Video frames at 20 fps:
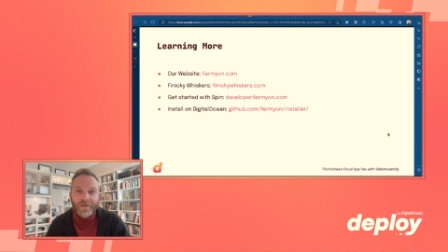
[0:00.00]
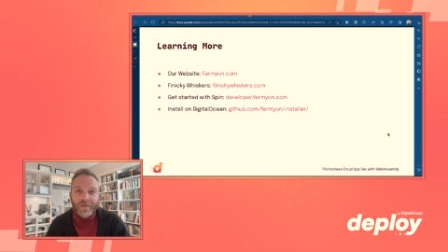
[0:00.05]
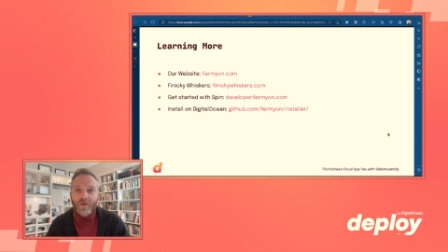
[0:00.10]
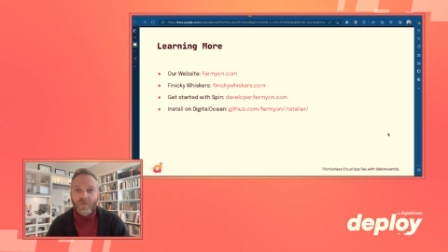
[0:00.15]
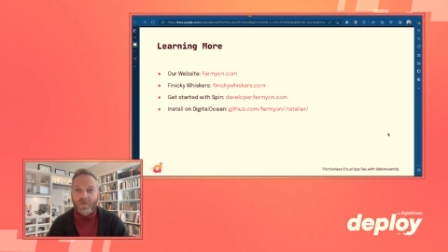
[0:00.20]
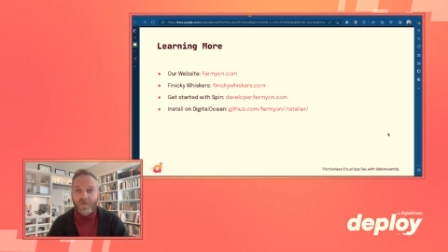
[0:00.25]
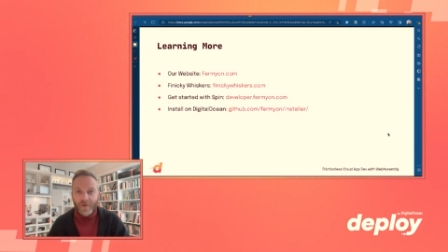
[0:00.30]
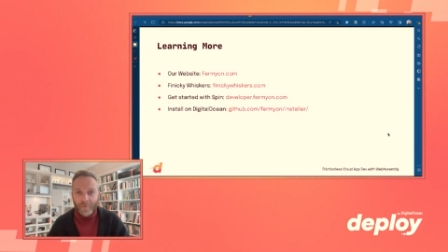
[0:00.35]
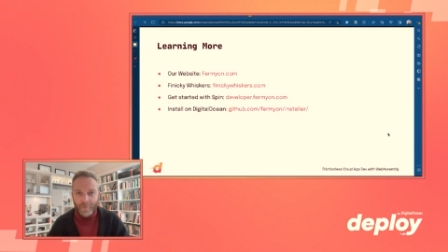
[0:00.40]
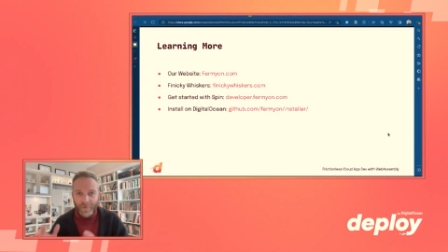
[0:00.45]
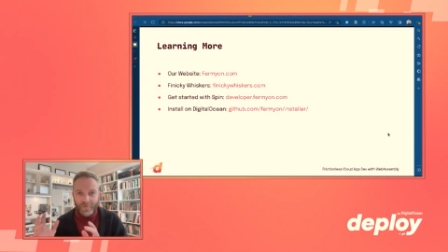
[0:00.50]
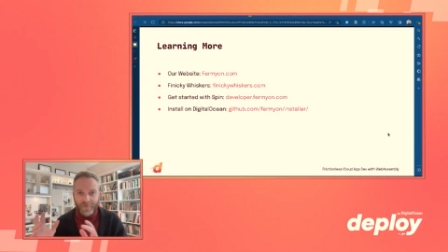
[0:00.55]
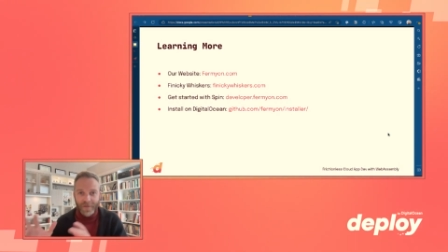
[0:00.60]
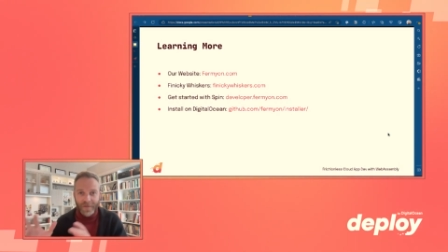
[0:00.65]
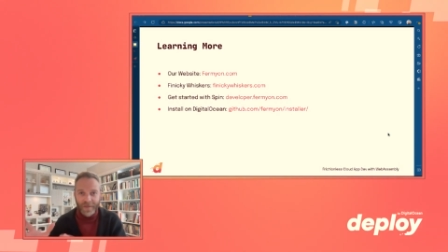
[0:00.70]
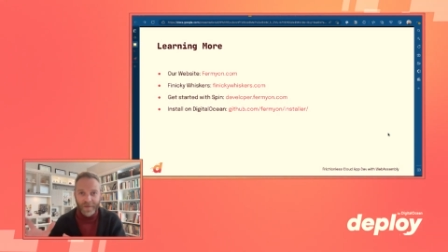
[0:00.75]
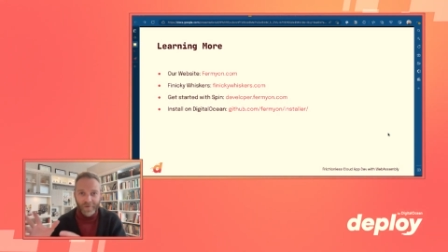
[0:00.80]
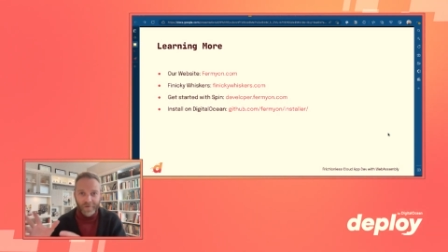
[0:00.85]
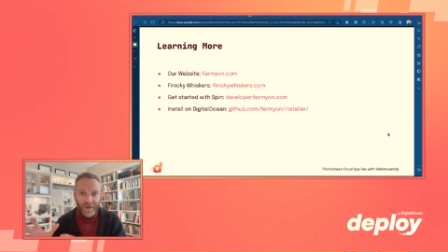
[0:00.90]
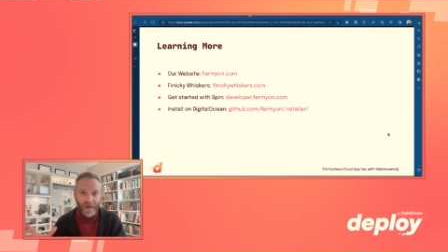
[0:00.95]
do some of
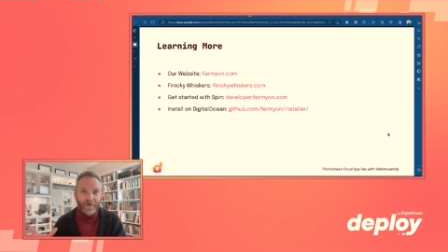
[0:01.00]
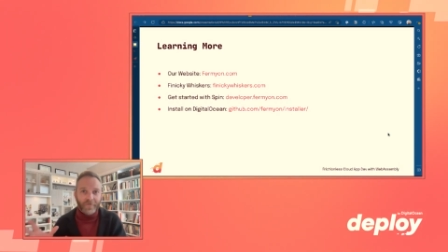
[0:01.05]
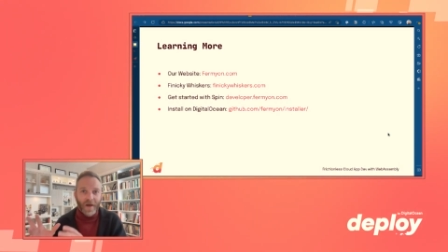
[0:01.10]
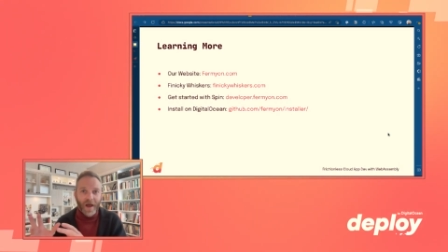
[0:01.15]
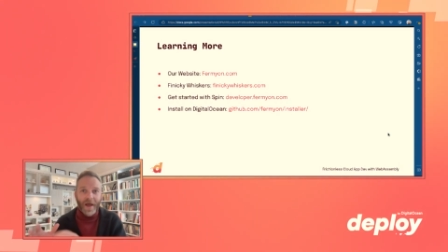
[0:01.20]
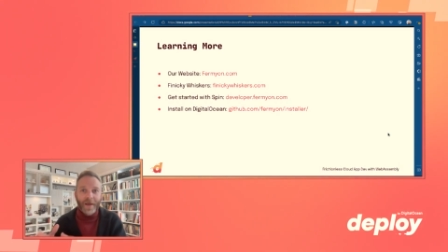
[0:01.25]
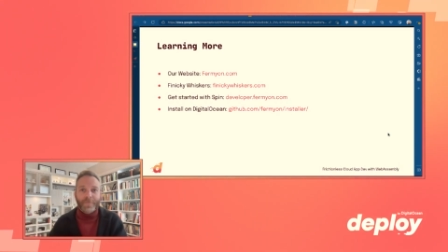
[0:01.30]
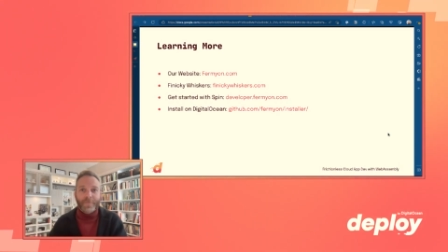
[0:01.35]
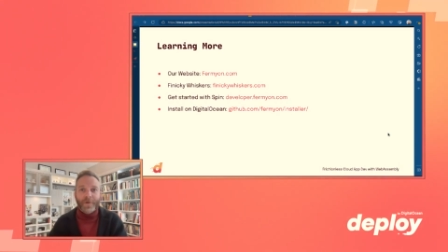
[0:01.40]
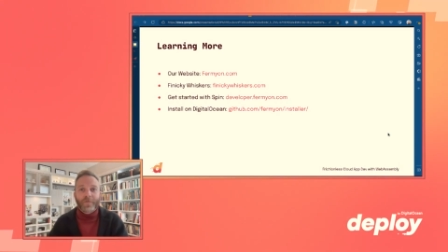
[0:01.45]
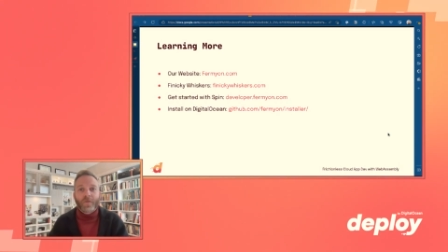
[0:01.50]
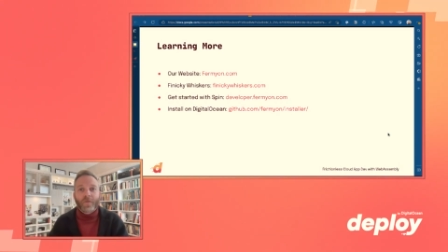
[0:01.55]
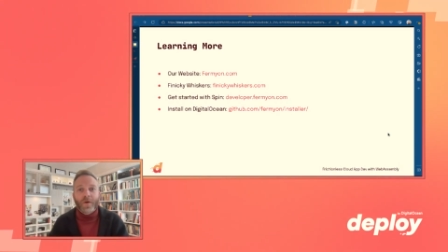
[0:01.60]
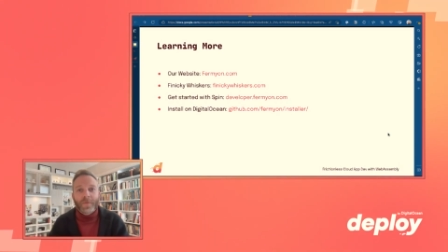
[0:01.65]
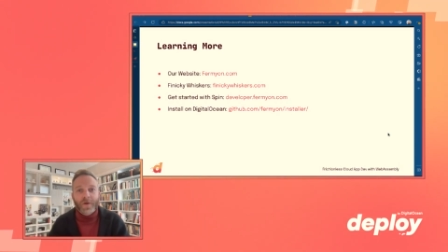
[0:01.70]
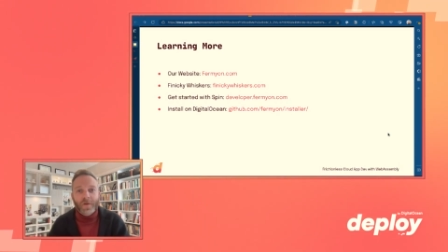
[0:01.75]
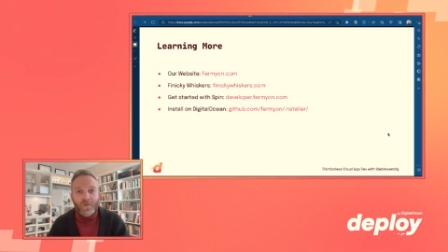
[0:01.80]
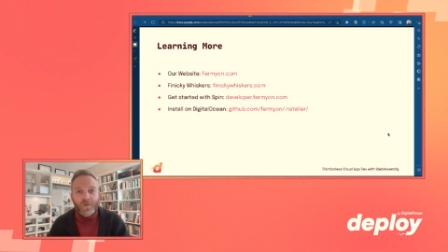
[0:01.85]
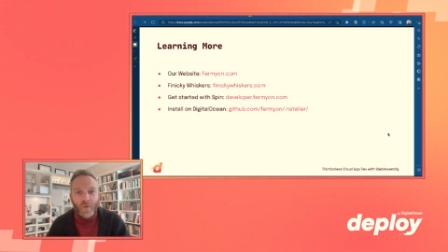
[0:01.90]
these kind of high performance